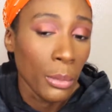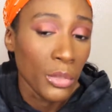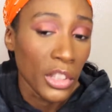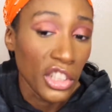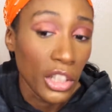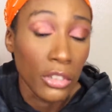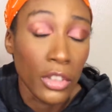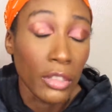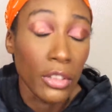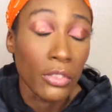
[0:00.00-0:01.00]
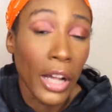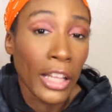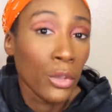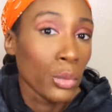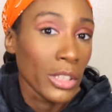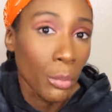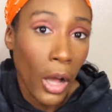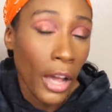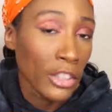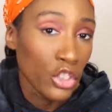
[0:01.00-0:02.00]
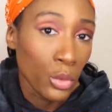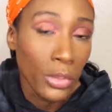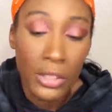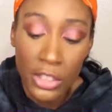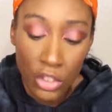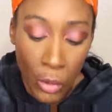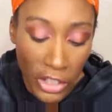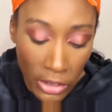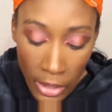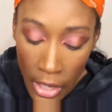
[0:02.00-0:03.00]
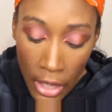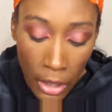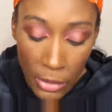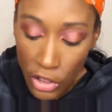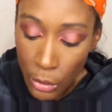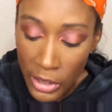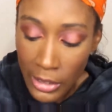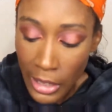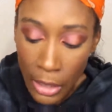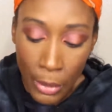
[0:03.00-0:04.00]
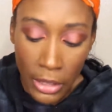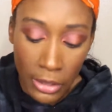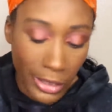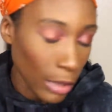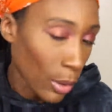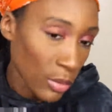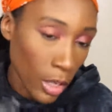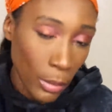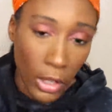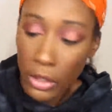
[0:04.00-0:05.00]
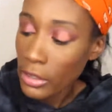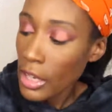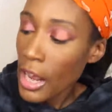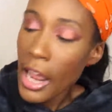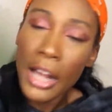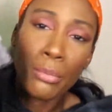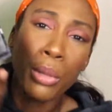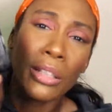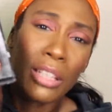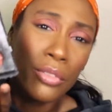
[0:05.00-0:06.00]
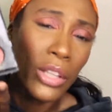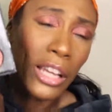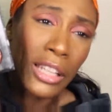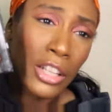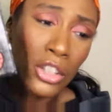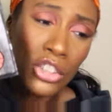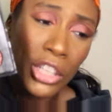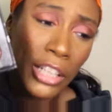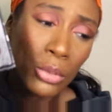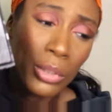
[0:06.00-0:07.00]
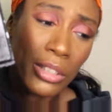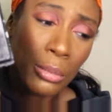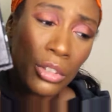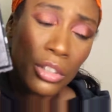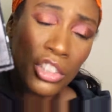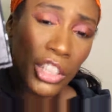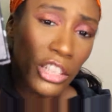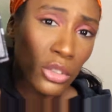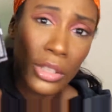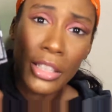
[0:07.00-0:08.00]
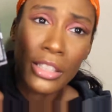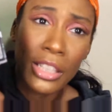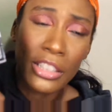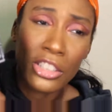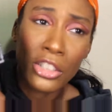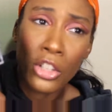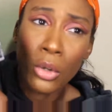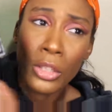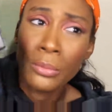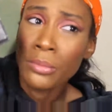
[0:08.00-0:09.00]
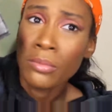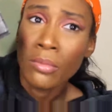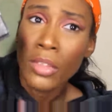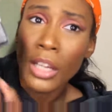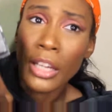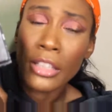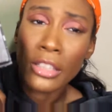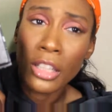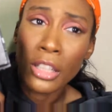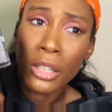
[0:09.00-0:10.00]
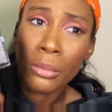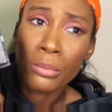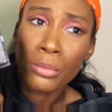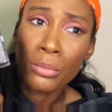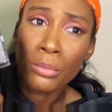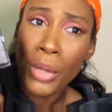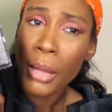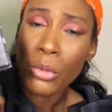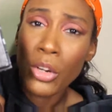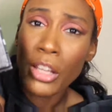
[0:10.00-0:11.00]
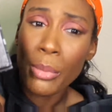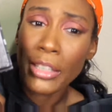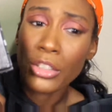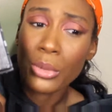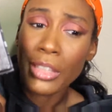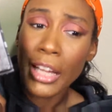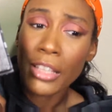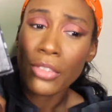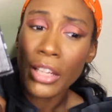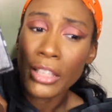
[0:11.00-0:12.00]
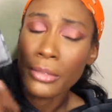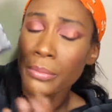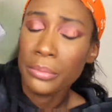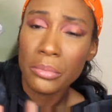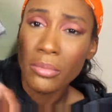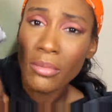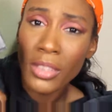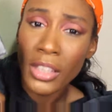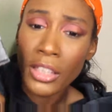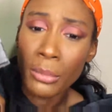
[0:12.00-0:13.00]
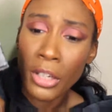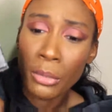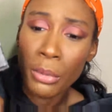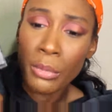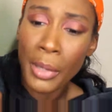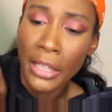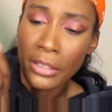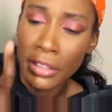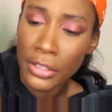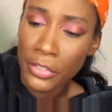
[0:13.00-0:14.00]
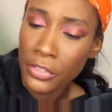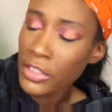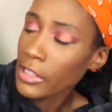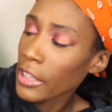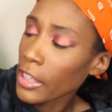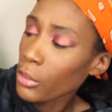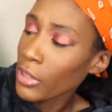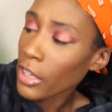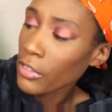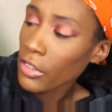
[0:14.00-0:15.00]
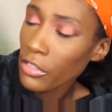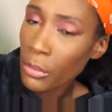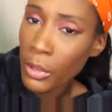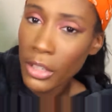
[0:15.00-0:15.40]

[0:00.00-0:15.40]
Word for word: she took her forever to finally respond to the situation. Let me show you what the inside of the palette looks like while I'm talking about all this. And plus, I feel like a lot of her shades are really similar to the shades you get in Natasha Denona and Pat McGrath palettes. So it's like, if I can get them other people's palettes, this set here was like $50.